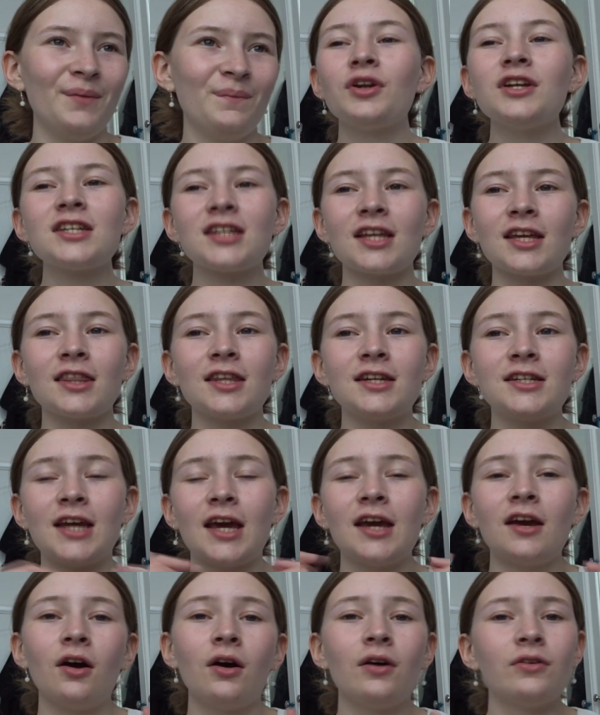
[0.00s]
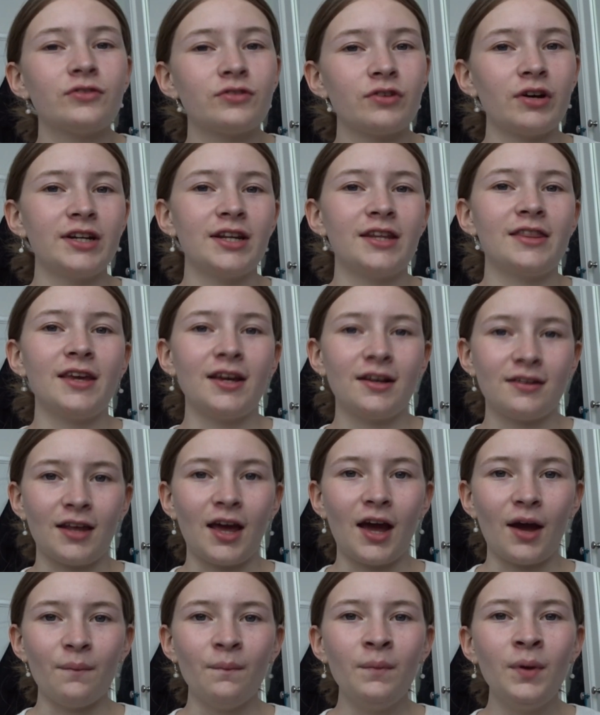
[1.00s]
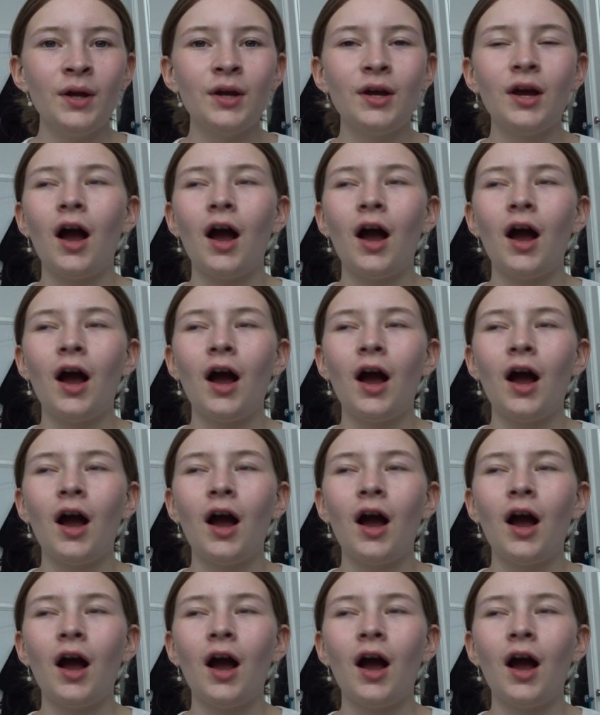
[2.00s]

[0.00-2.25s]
Honestly, the day after I did the exam,